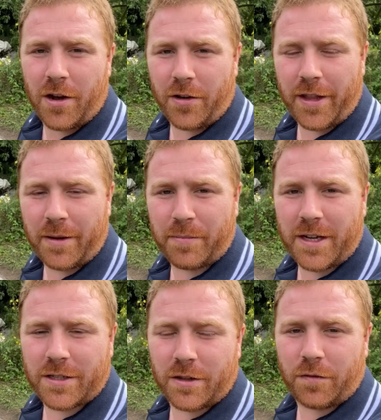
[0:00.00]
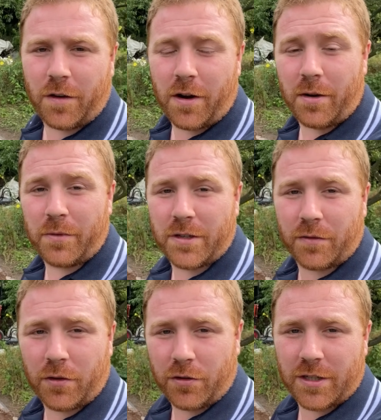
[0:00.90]
on that beach at the far end, which
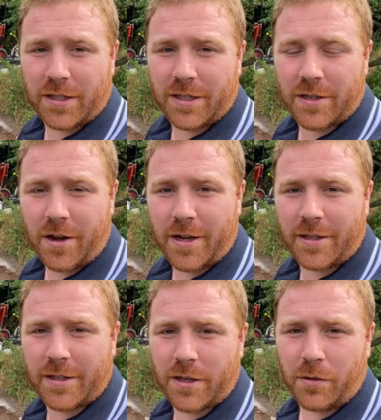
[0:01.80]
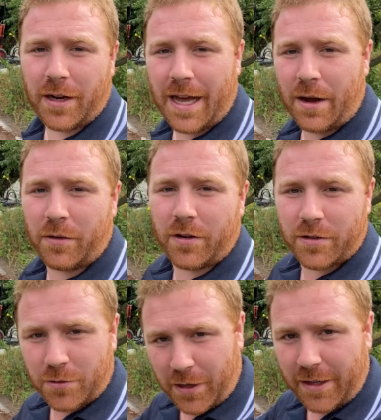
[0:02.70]
of course is designed to allow
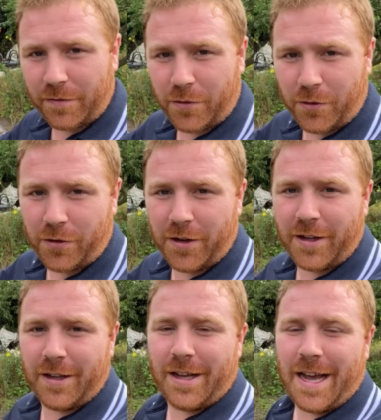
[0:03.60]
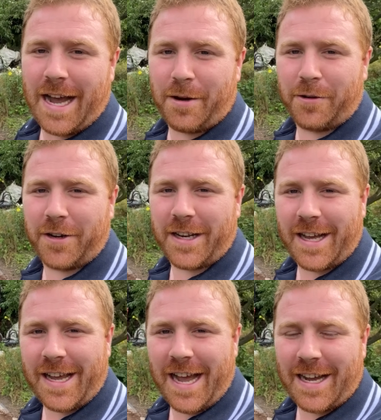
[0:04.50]
24-hour a
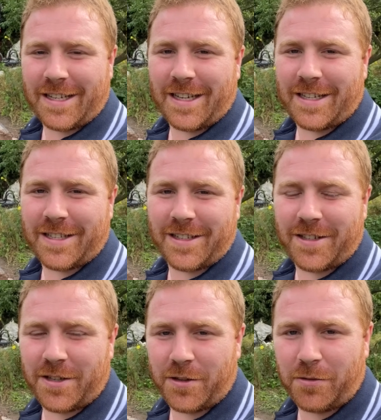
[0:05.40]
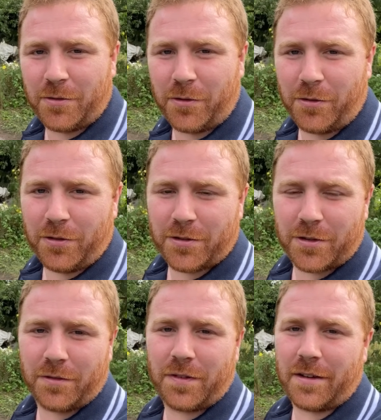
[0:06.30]
day access to all the
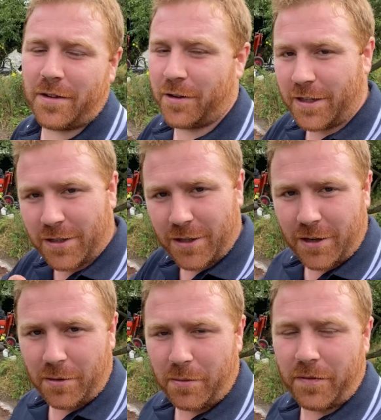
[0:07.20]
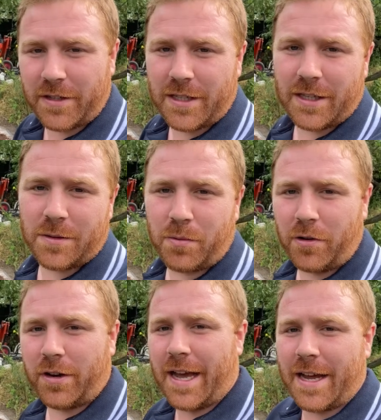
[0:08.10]
sort of creatures that are going to be visiting this
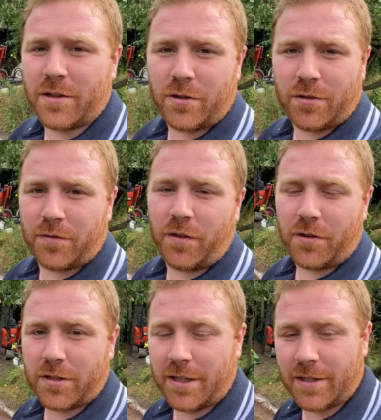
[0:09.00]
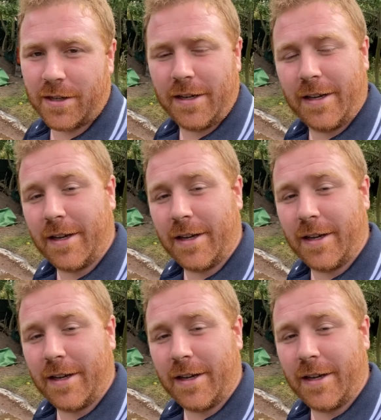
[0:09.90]
pond, hedgehogs, foxes,